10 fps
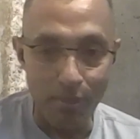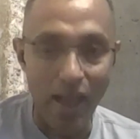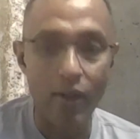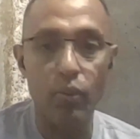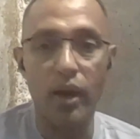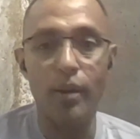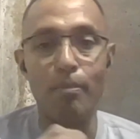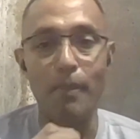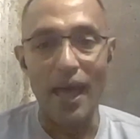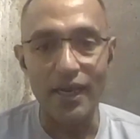malware
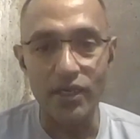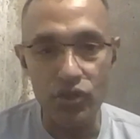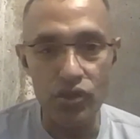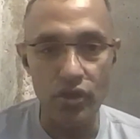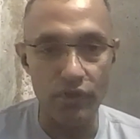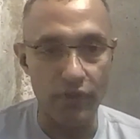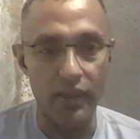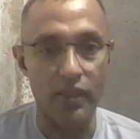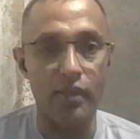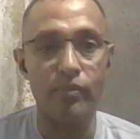manages to
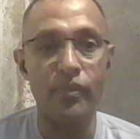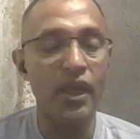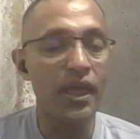evade them.